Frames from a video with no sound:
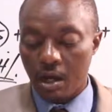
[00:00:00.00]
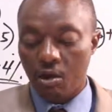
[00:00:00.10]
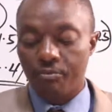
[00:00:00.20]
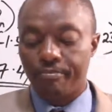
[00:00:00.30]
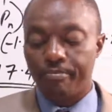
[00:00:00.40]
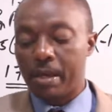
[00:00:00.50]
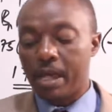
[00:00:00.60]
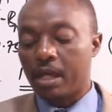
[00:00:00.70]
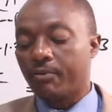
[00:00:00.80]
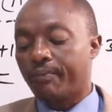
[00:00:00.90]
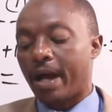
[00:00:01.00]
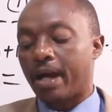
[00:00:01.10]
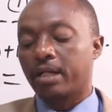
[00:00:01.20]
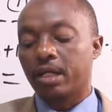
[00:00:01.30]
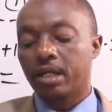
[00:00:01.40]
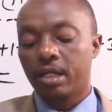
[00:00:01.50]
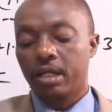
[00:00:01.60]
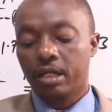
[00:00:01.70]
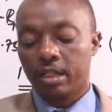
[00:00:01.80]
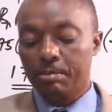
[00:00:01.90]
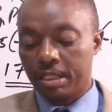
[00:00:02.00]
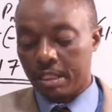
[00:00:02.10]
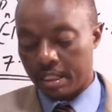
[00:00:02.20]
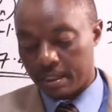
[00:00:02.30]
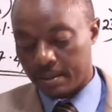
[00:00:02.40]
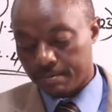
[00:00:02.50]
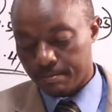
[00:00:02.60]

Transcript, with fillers: of Big Fund Limited.